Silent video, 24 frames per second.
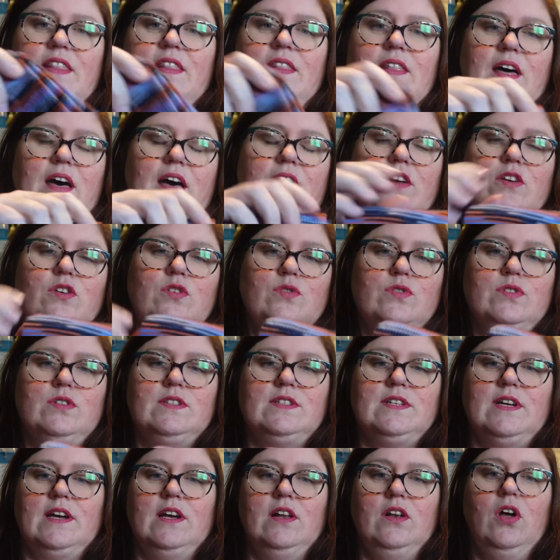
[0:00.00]
I used to
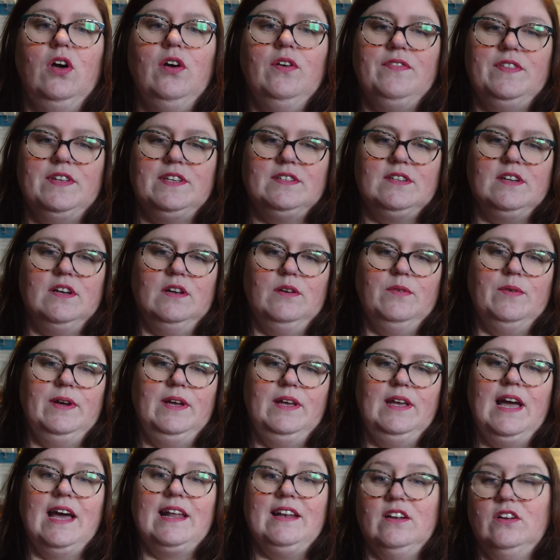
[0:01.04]
dye a lot of this
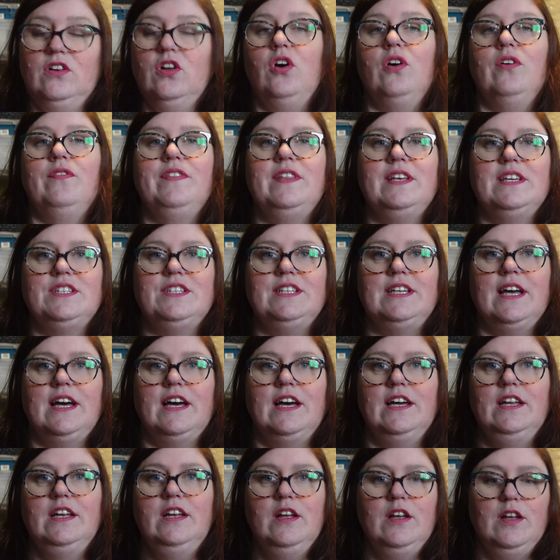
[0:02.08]
colourway and a lot of this
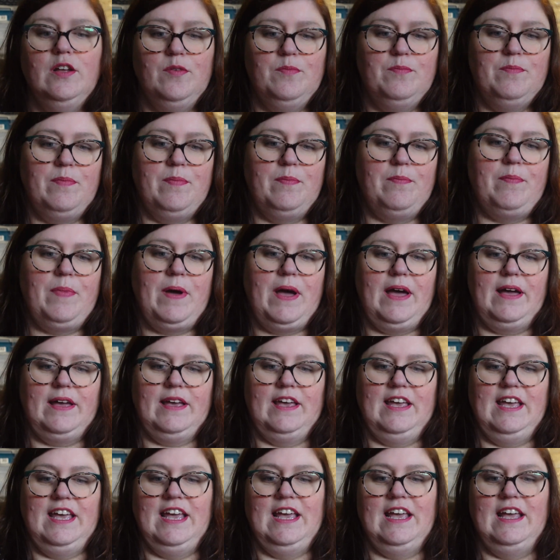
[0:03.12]
yarn
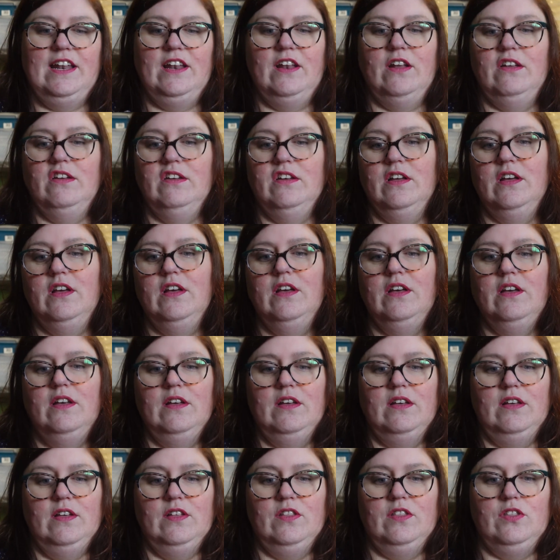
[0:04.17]
back in
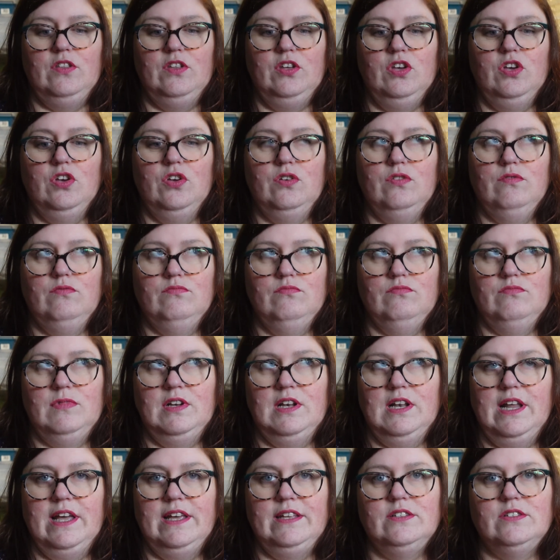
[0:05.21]
the
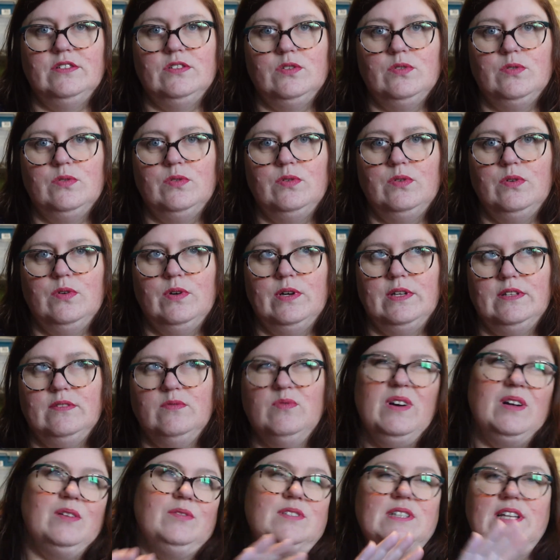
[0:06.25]
late,
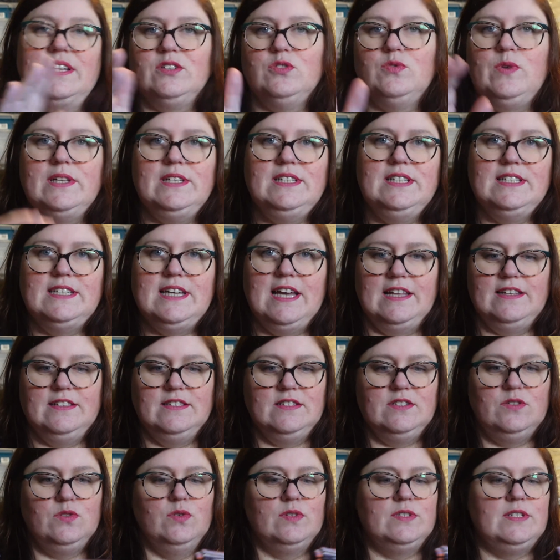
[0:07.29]
like 2010
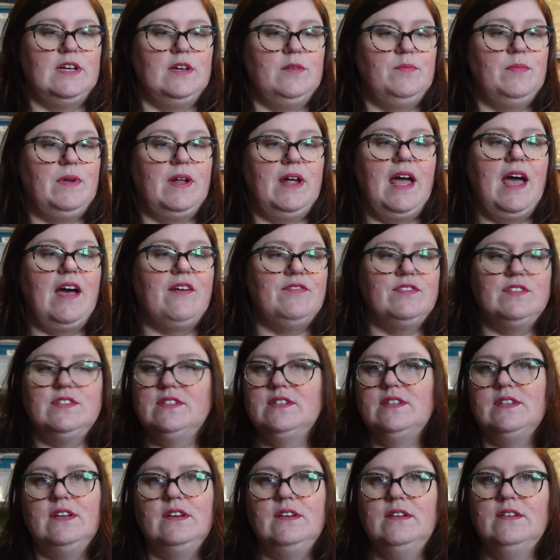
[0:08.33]
sort of time, but I
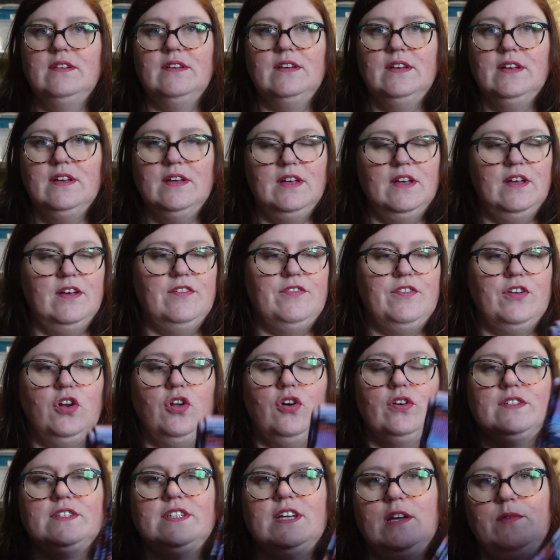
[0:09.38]
haven't for a
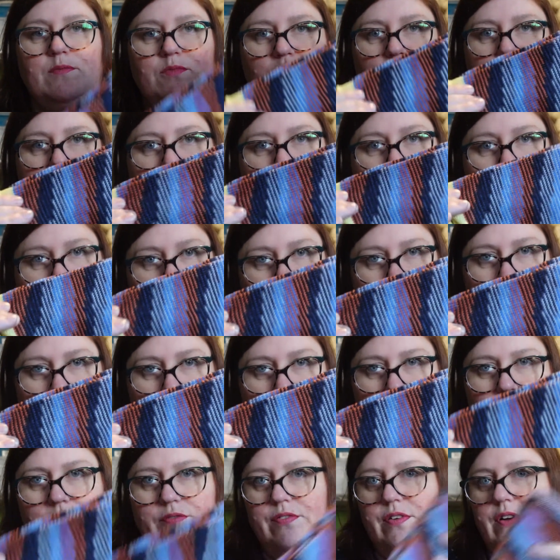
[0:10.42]
long time, so this is a
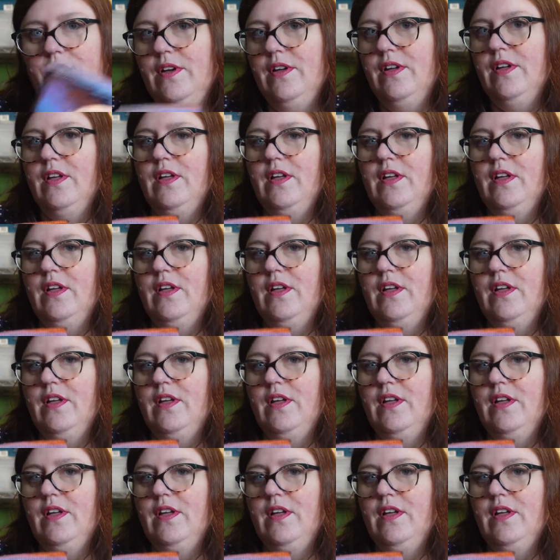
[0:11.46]
one-off.